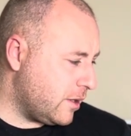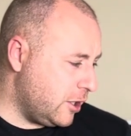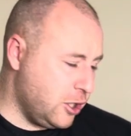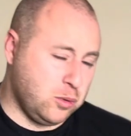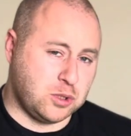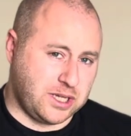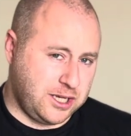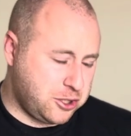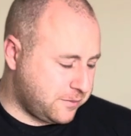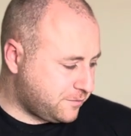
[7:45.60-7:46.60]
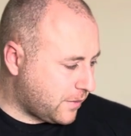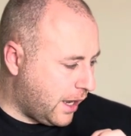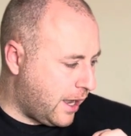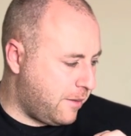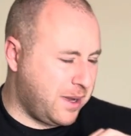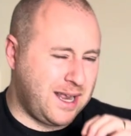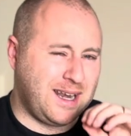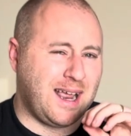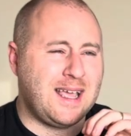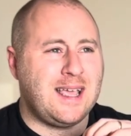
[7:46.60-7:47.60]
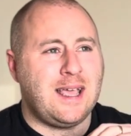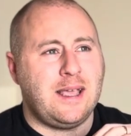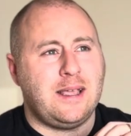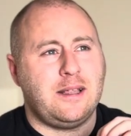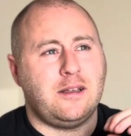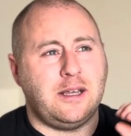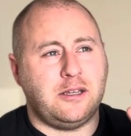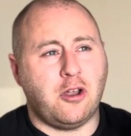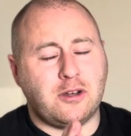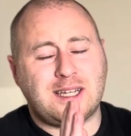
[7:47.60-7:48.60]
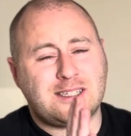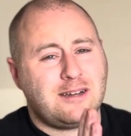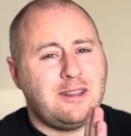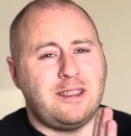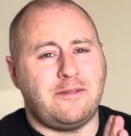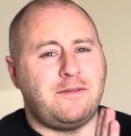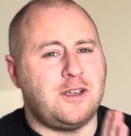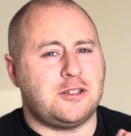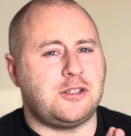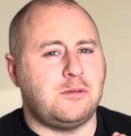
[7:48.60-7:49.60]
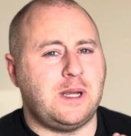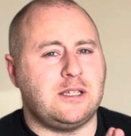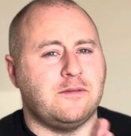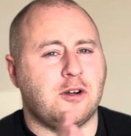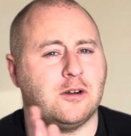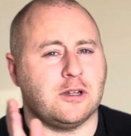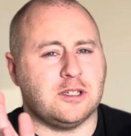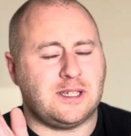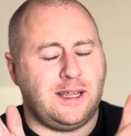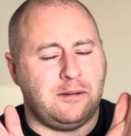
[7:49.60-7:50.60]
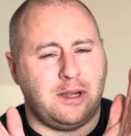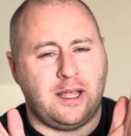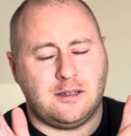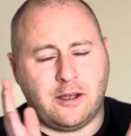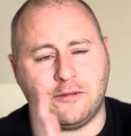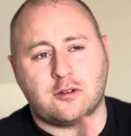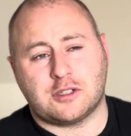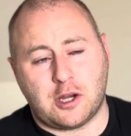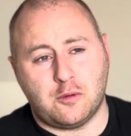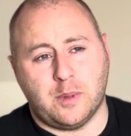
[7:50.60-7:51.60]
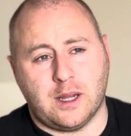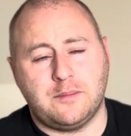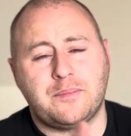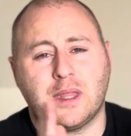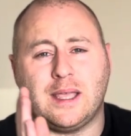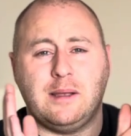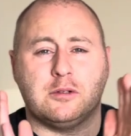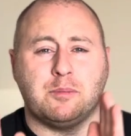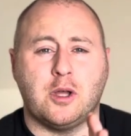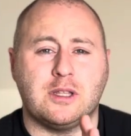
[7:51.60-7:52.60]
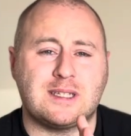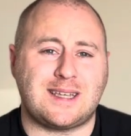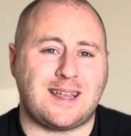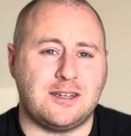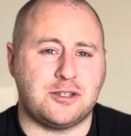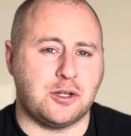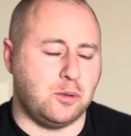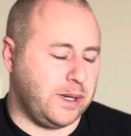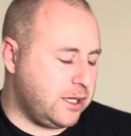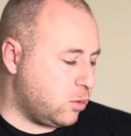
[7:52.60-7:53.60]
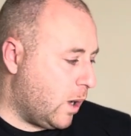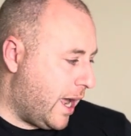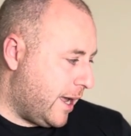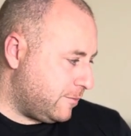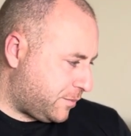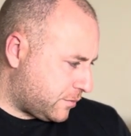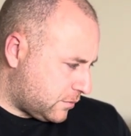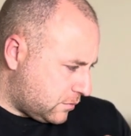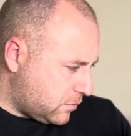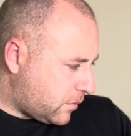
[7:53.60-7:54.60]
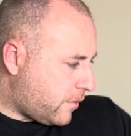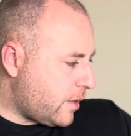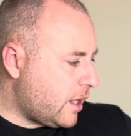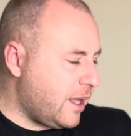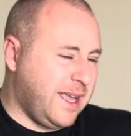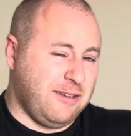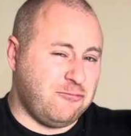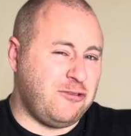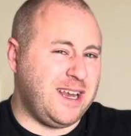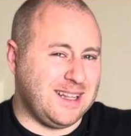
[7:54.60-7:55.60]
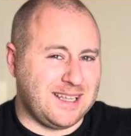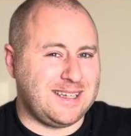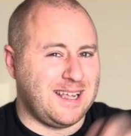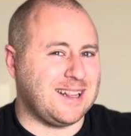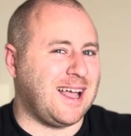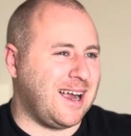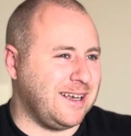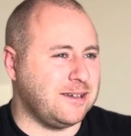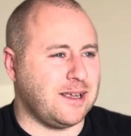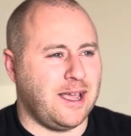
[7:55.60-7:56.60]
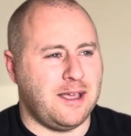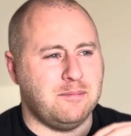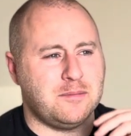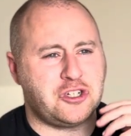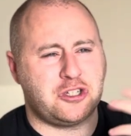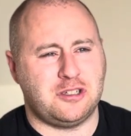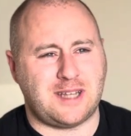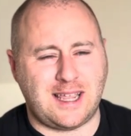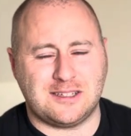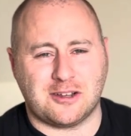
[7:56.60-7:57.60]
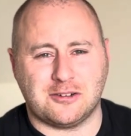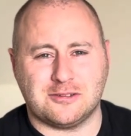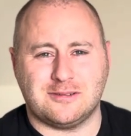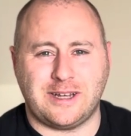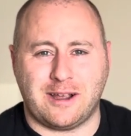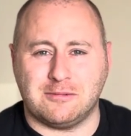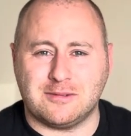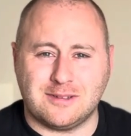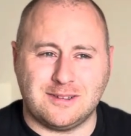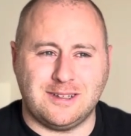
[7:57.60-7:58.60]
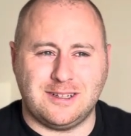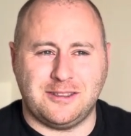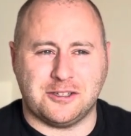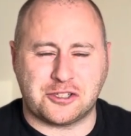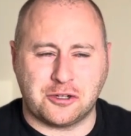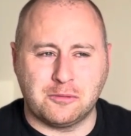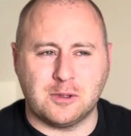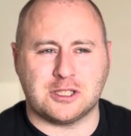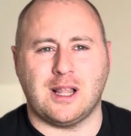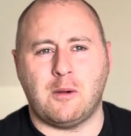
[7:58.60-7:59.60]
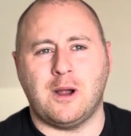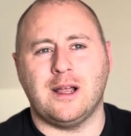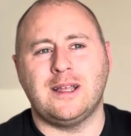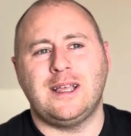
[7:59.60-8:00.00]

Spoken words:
usage, and not necessarily the first 2 weeks of August, of October, it was more the second 2 weeks where it really declined. Days got, you know, the sun was lower